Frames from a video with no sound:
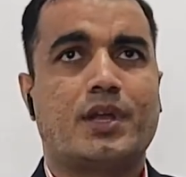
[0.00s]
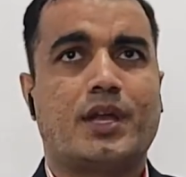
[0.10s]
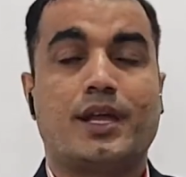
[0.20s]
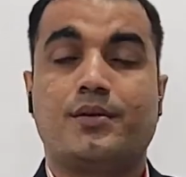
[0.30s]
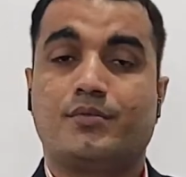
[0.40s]

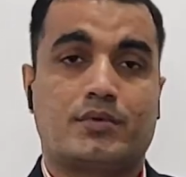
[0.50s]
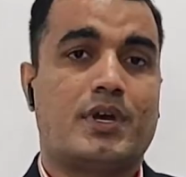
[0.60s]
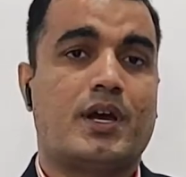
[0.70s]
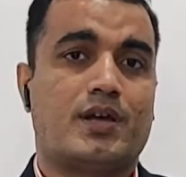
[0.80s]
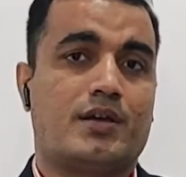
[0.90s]
and
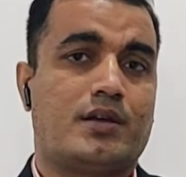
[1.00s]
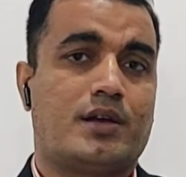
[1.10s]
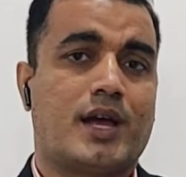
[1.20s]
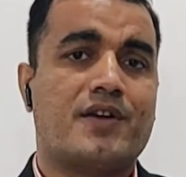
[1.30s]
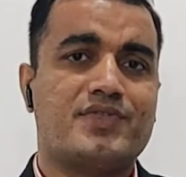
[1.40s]

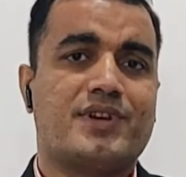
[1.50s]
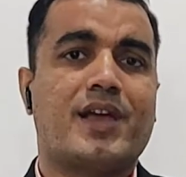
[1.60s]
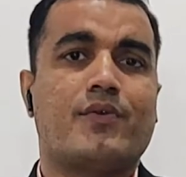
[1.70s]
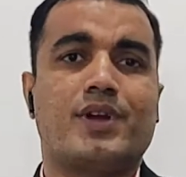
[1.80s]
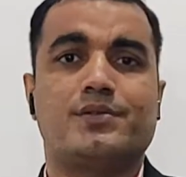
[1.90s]
after that I
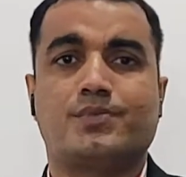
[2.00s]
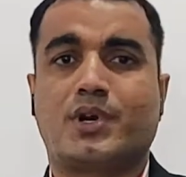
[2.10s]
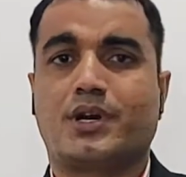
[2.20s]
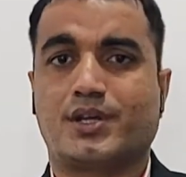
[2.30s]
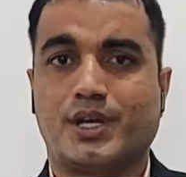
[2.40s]
went
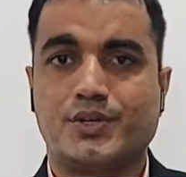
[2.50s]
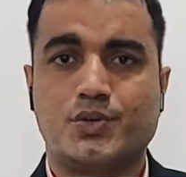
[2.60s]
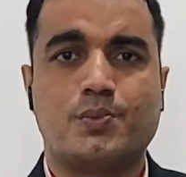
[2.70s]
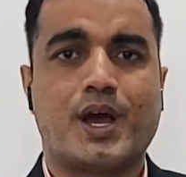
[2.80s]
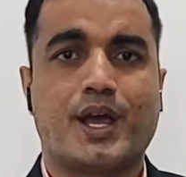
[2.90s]
market to
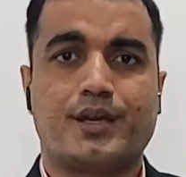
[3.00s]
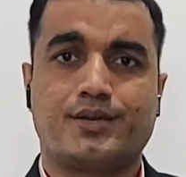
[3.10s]
buy